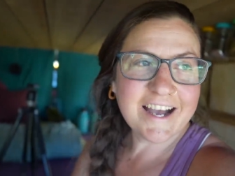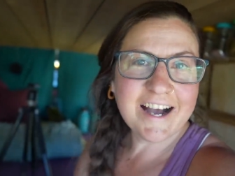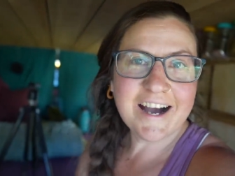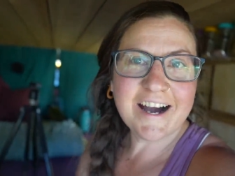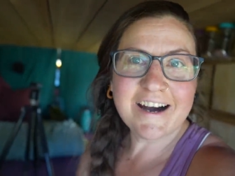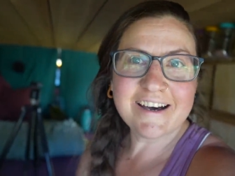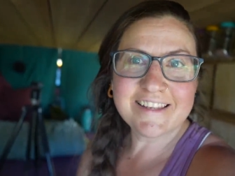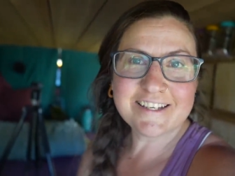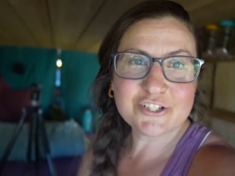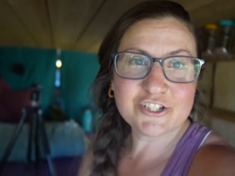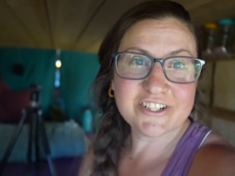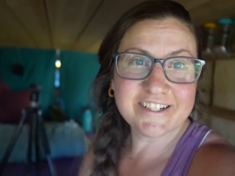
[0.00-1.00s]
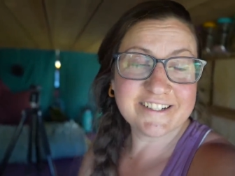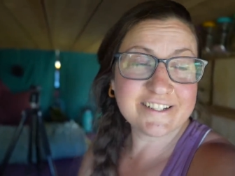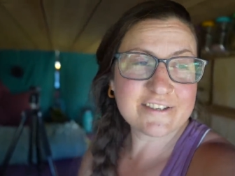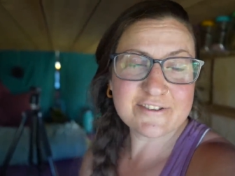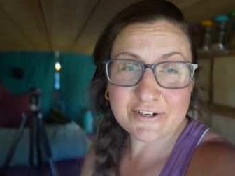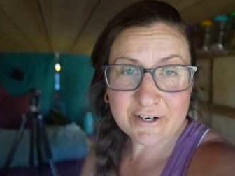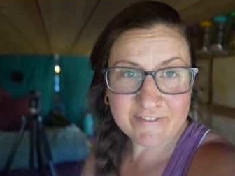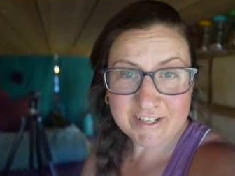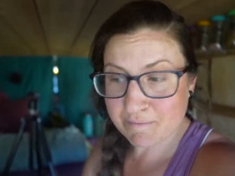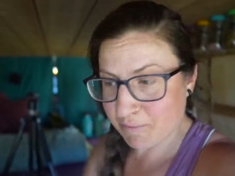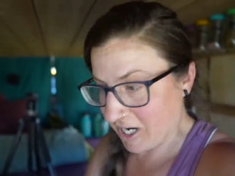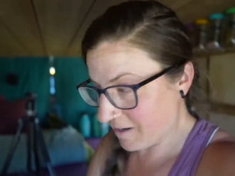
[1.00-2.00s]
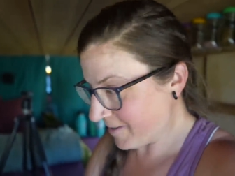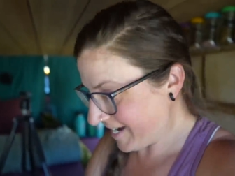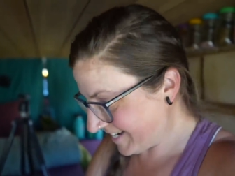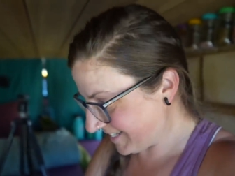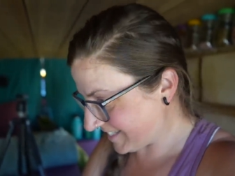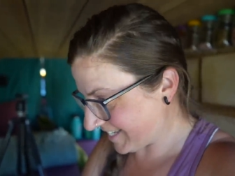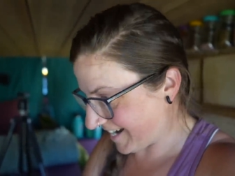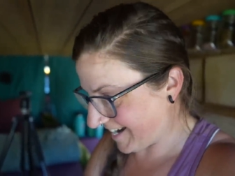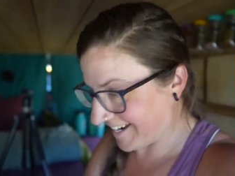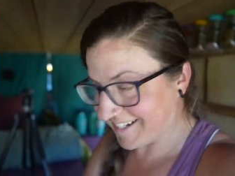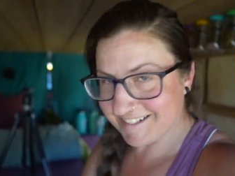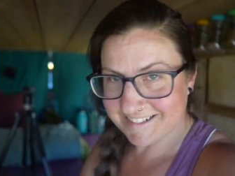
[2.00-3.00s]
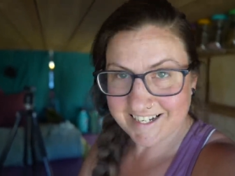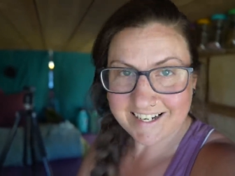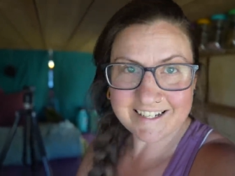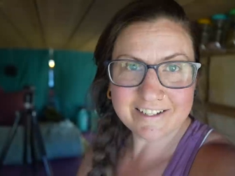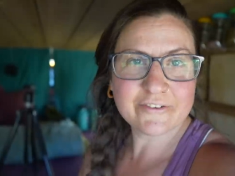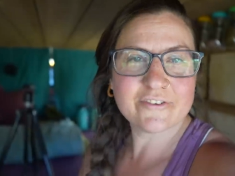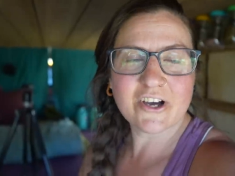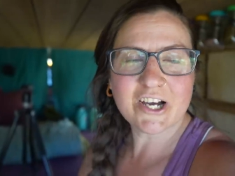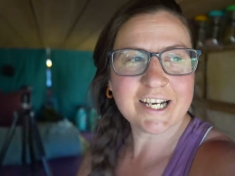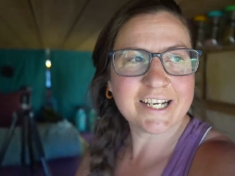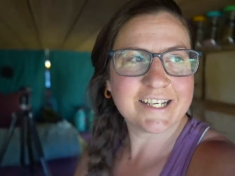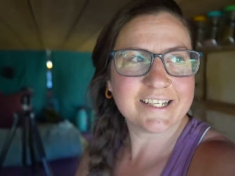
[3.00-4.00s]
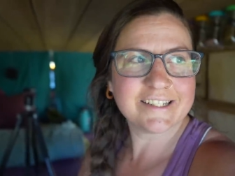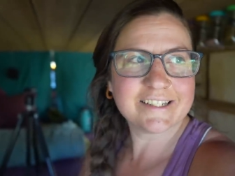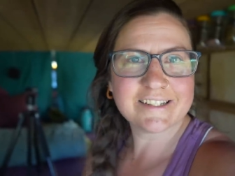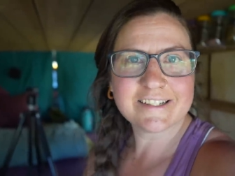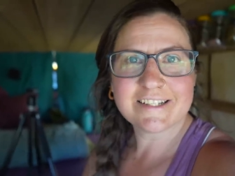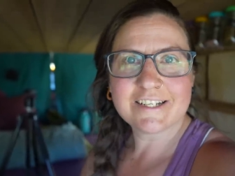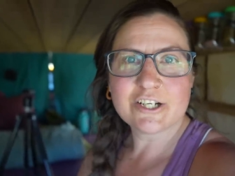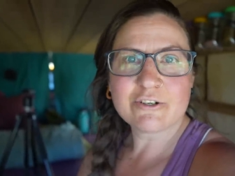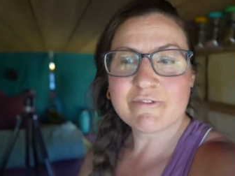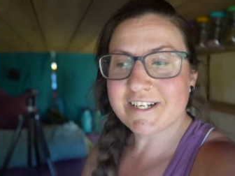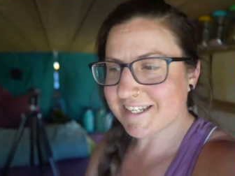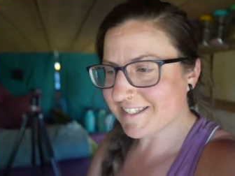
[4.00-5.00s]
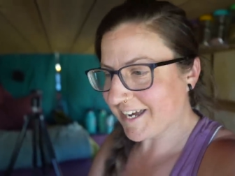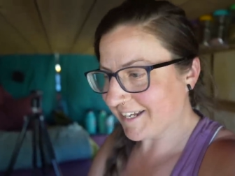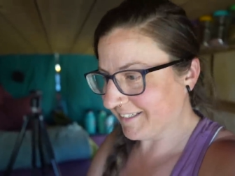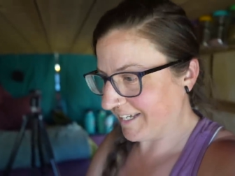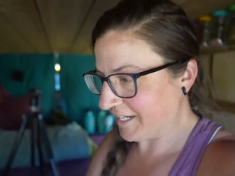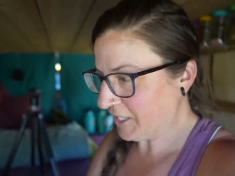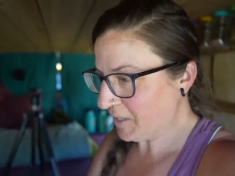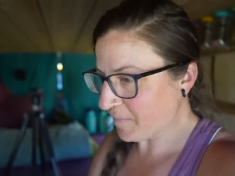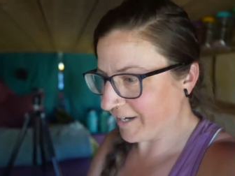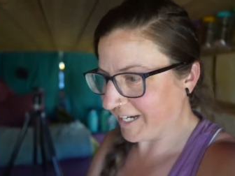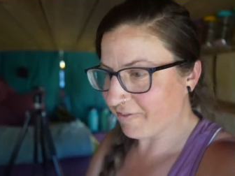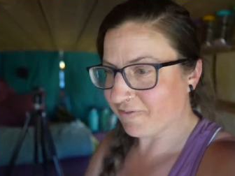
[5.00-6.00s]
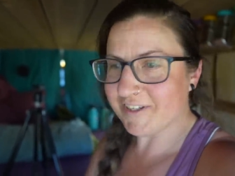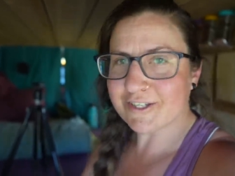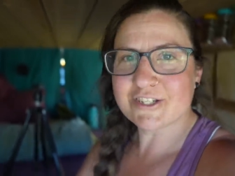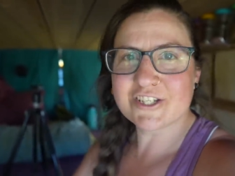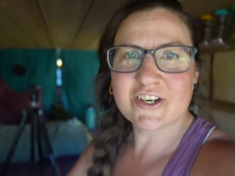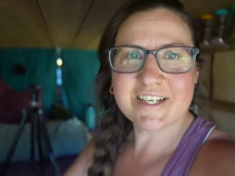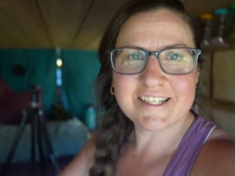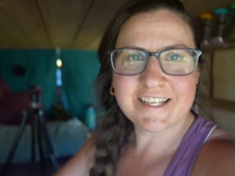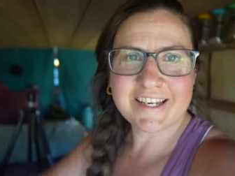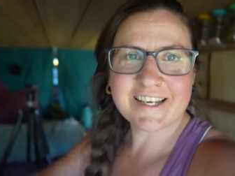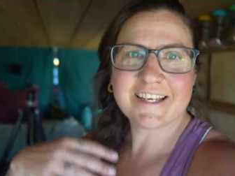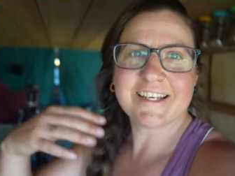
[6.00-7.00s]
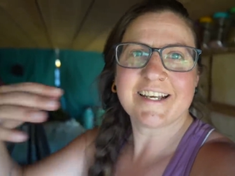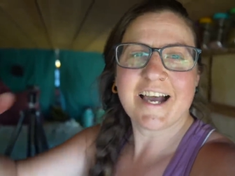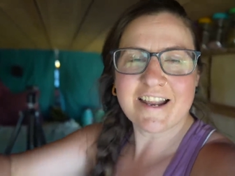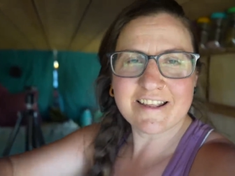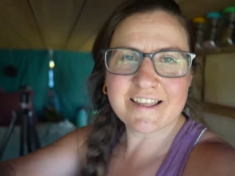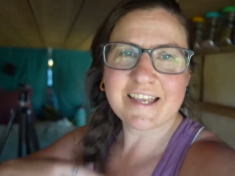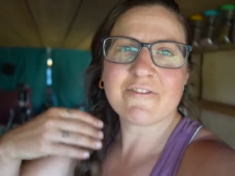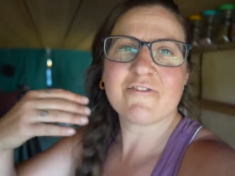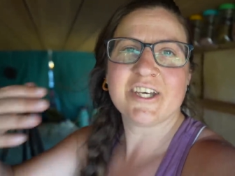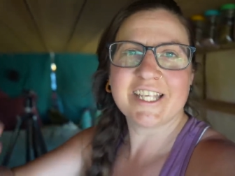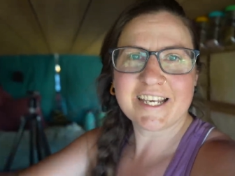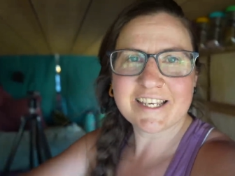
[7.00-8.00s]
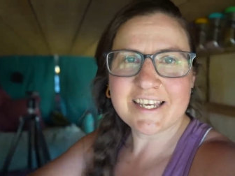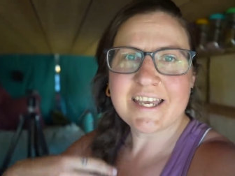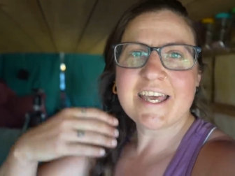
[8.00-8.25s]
uh, that should serve its purpose and uh, if not I can redesign later but it feels good to like kind of like feel like